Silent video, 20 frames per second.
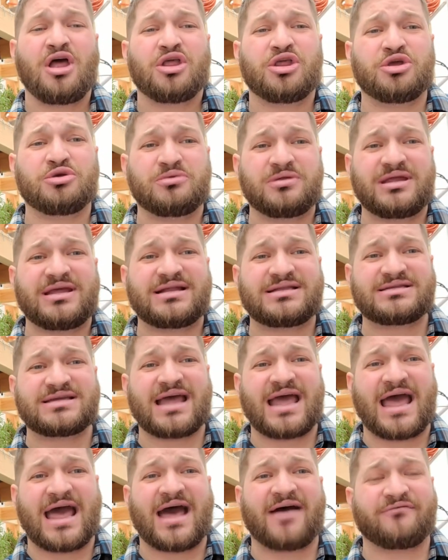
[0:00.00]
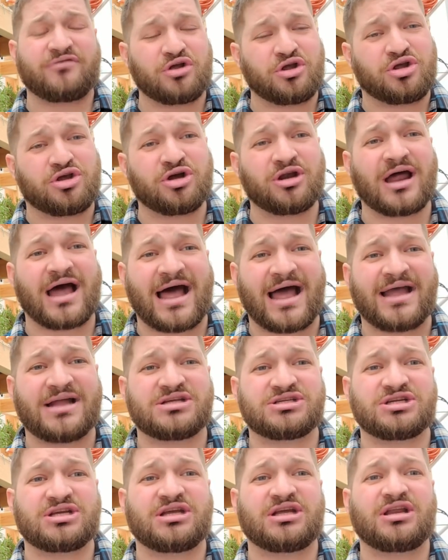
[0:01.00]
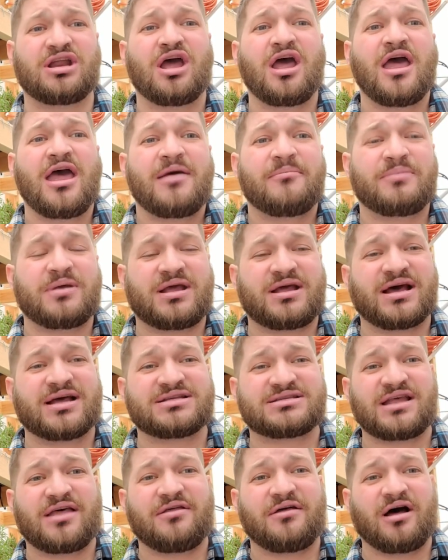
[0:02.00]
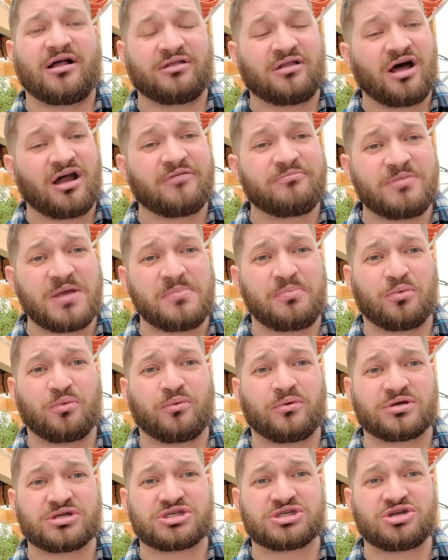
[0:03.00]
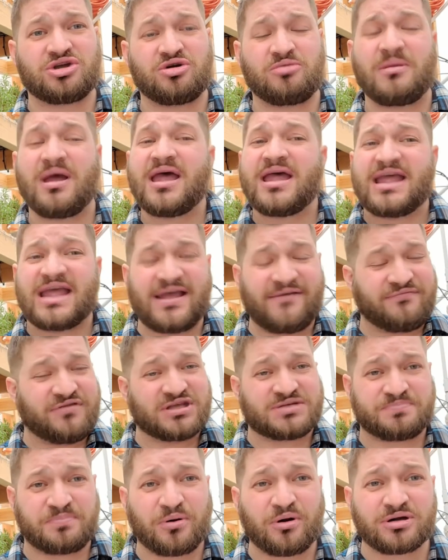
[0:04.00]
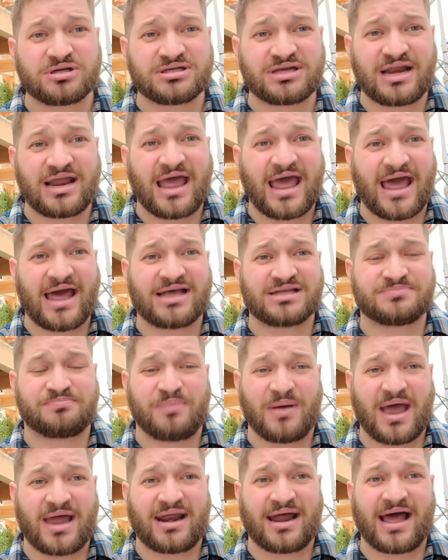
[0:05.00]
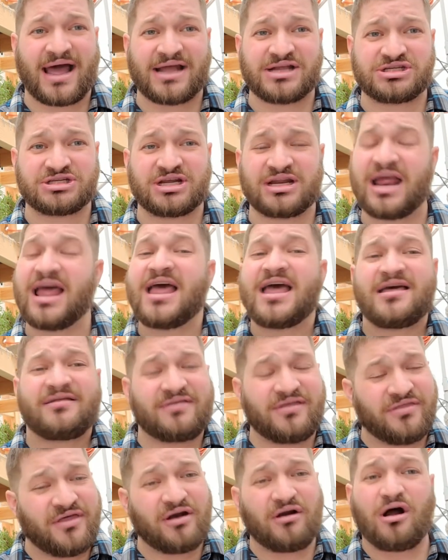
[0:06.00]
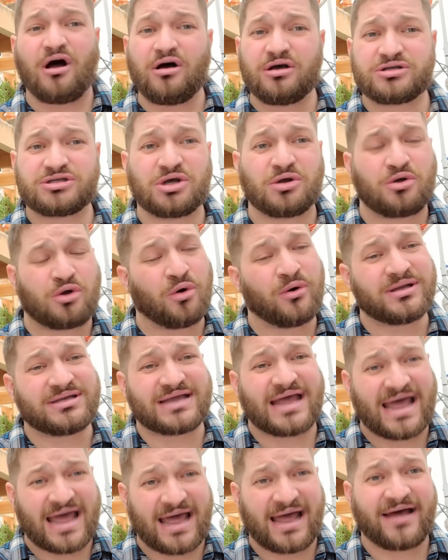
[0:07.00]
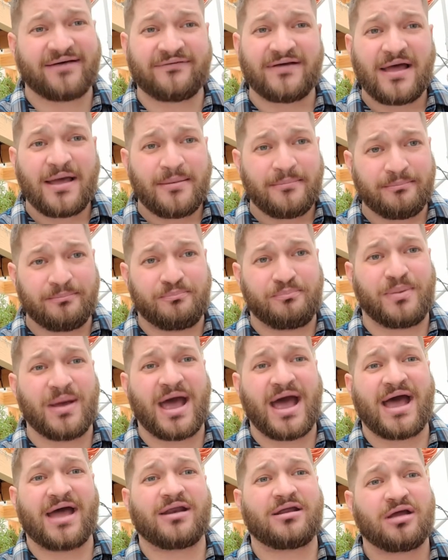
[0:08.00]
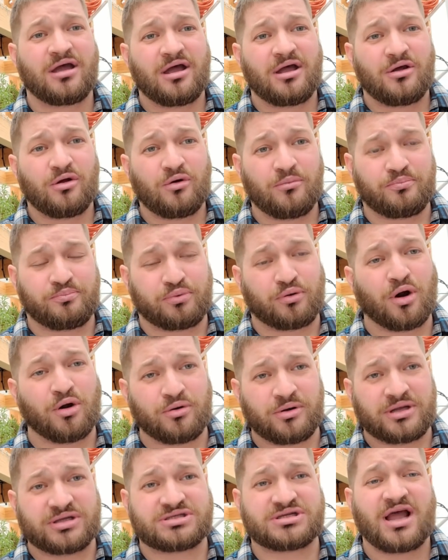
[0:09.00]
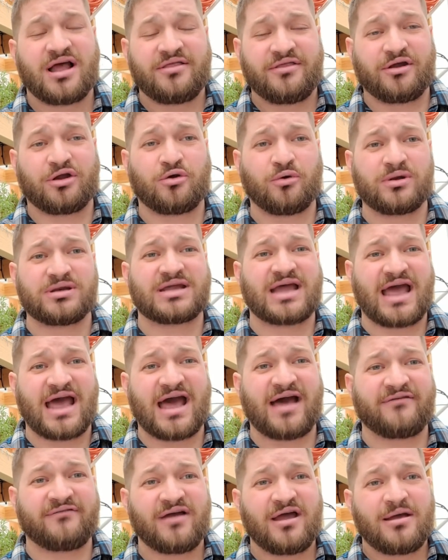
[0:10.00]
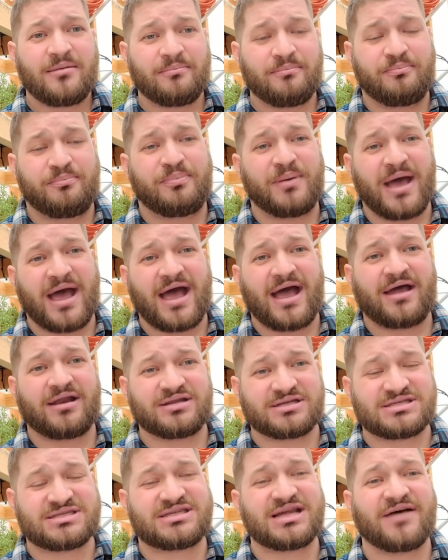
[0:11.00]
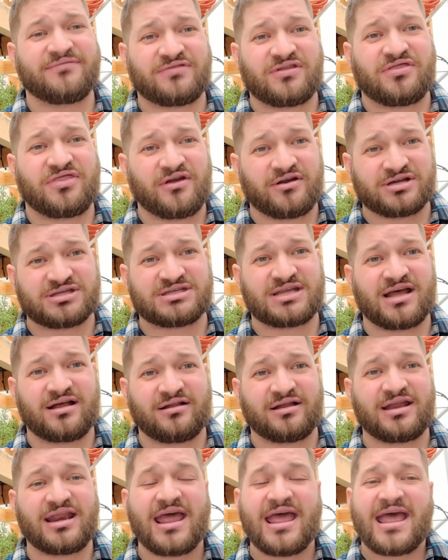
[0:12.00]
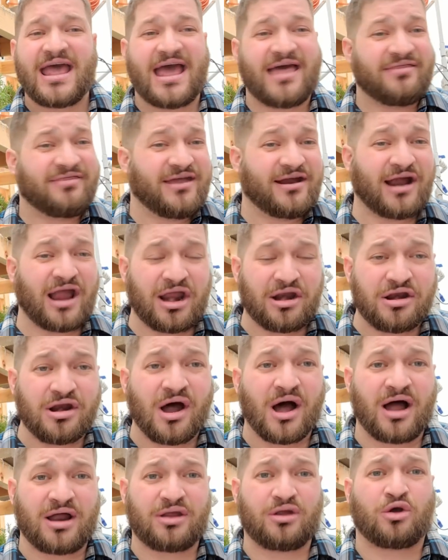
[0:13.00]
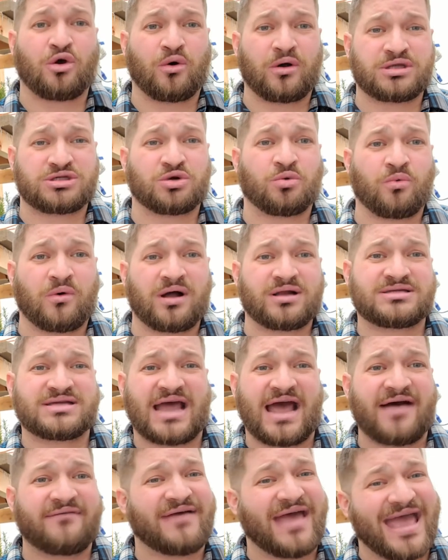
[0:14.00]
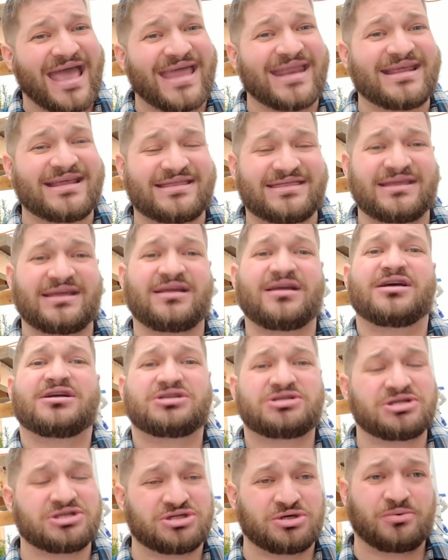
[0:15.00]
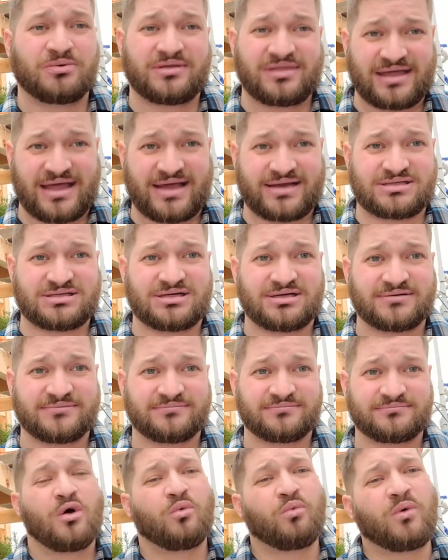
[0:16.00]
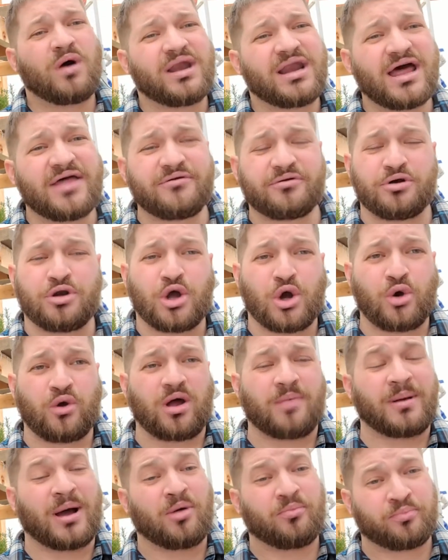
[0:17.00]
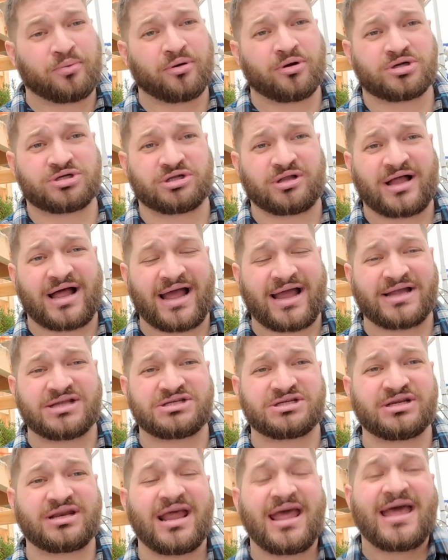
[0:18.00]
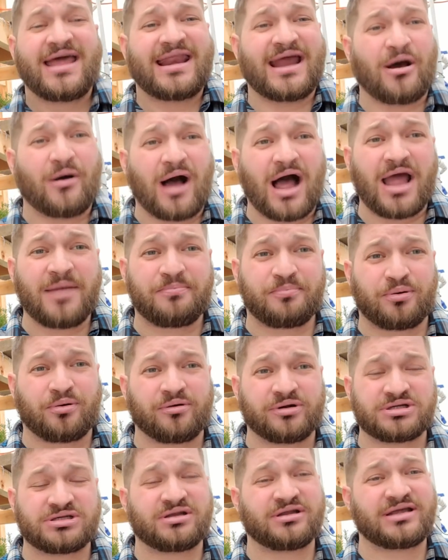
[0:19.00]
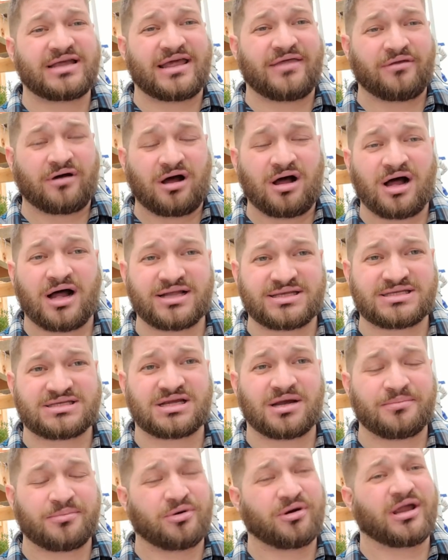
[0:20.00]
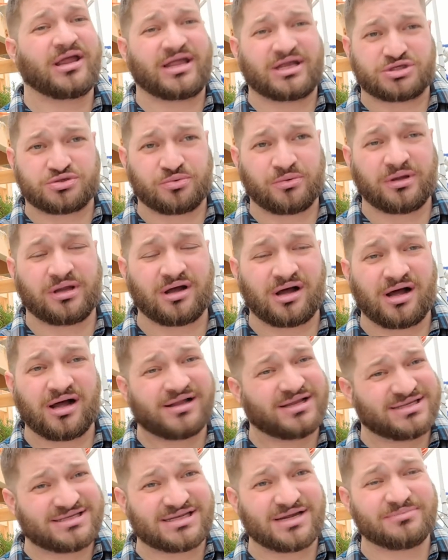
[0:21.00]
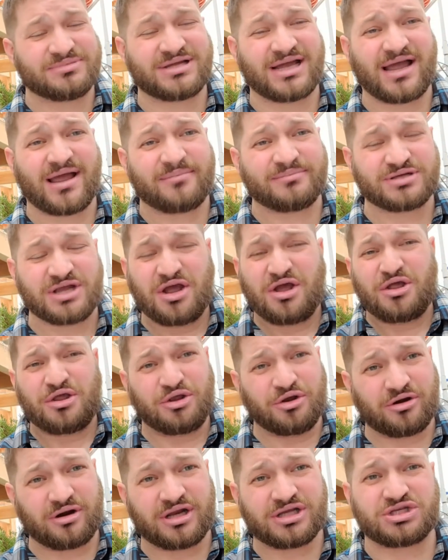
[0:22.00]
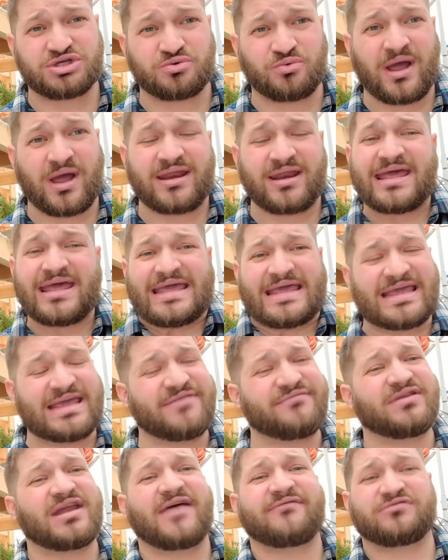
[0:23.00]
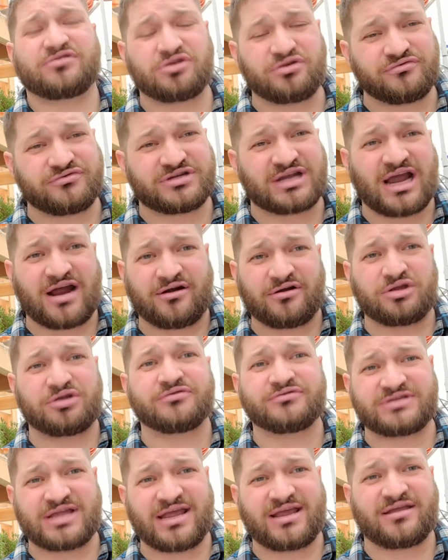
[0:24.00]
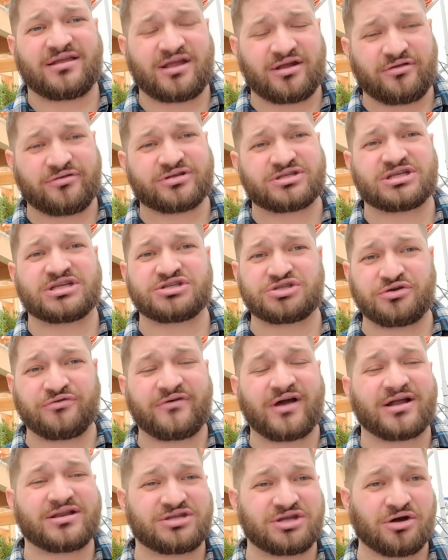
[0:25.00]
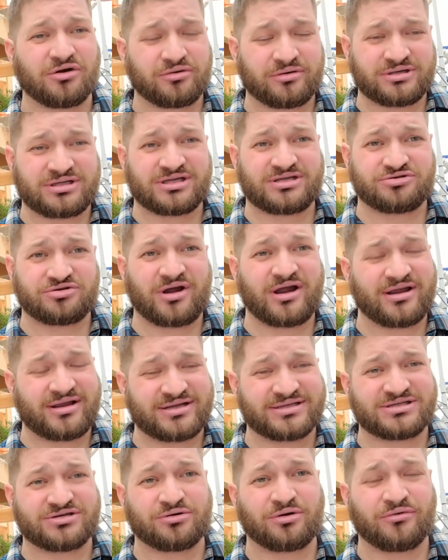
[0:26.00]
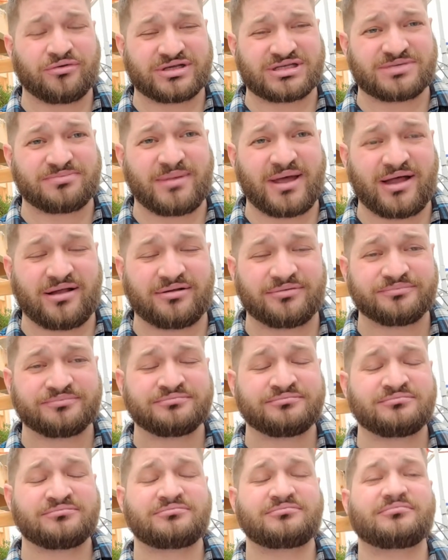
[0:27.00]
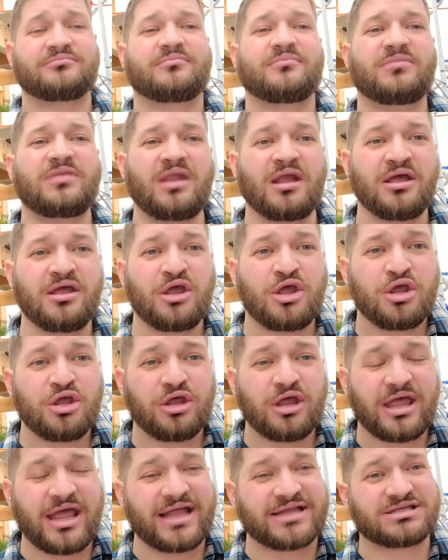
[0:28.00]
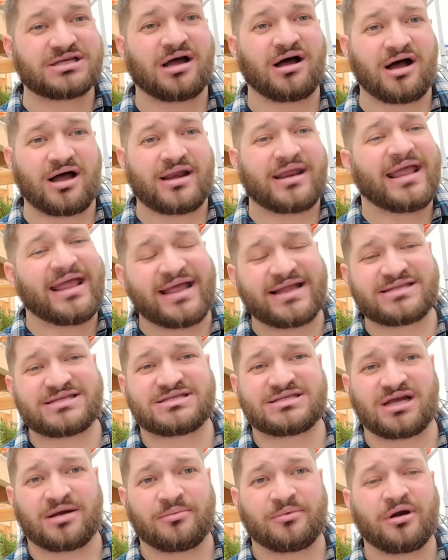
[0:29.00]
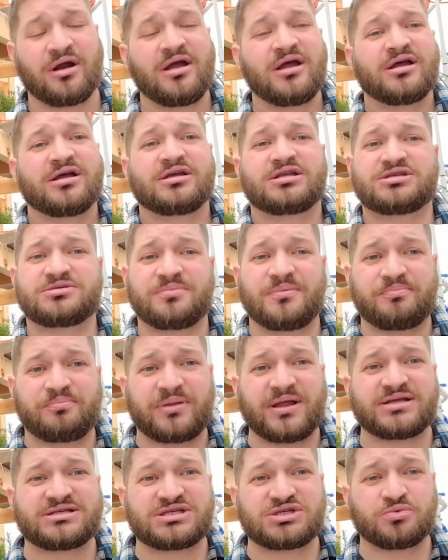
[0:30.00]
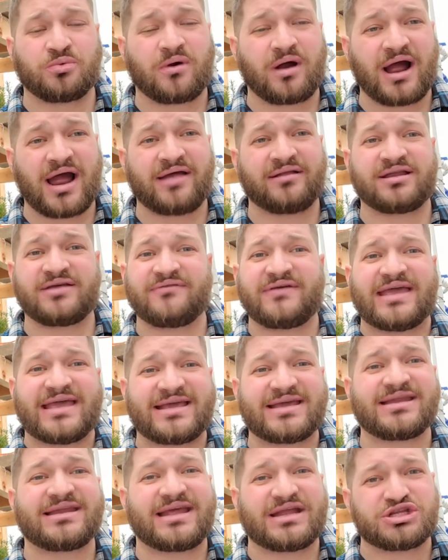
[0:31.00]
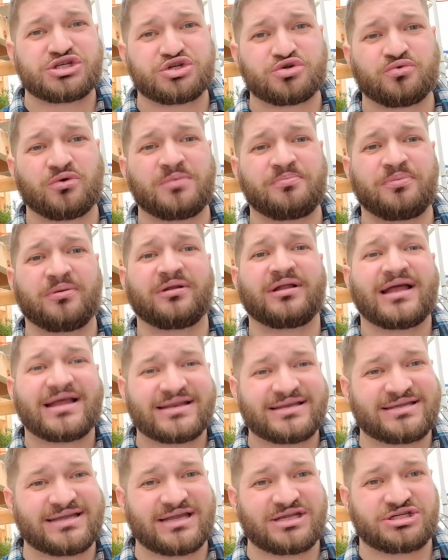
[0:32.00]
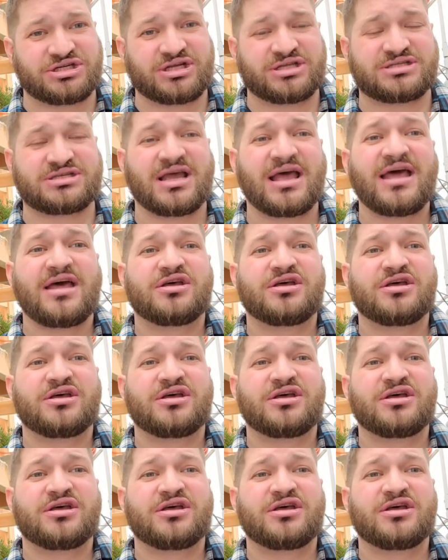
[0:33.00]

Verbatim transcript: You need to have good hygiene because a lot of people will assume if this person has bad hygiene, then they're also going to have bad produce. They're going to have bad stuff that they're selling, and they are not going to want to have anything to do with that. One other note about personal hygiene. Now, I personally, in the hot summer, it gets really hot. Sometimes you're going to sweat. Even after you've showered, you're taking other things. You've got deodorant to try and control the smell. It's hot. It's summer. Places where I live, it can get triple digits.